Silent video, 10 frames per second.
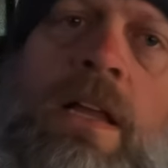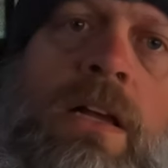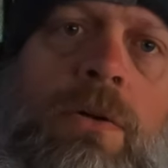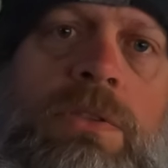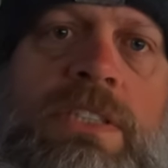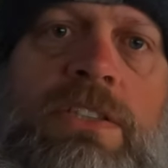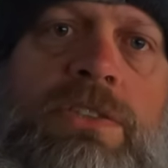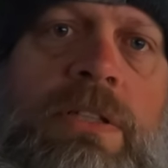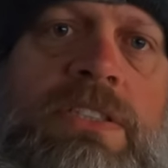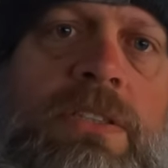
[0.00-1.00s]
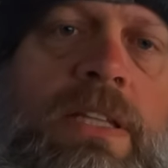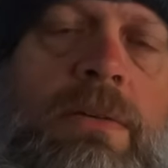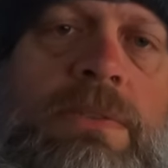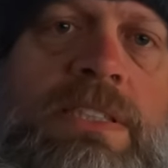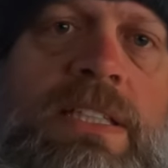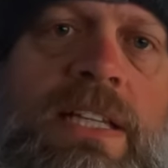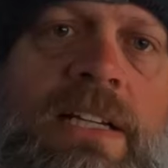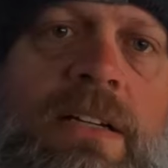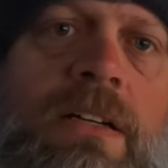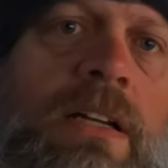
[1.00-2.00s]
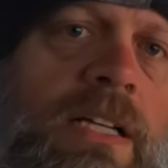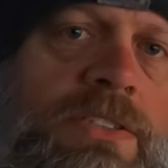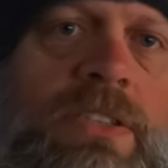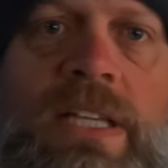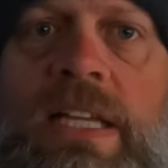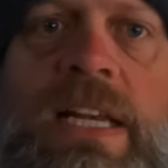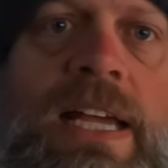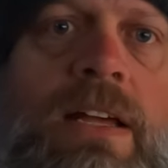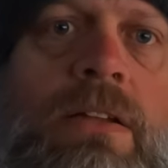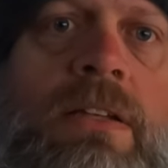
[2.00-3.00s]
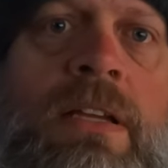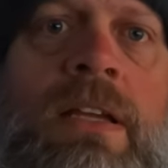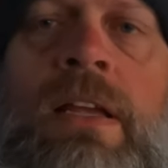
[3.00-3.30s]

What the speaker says: Of course, that dresser that was in there, I took it out.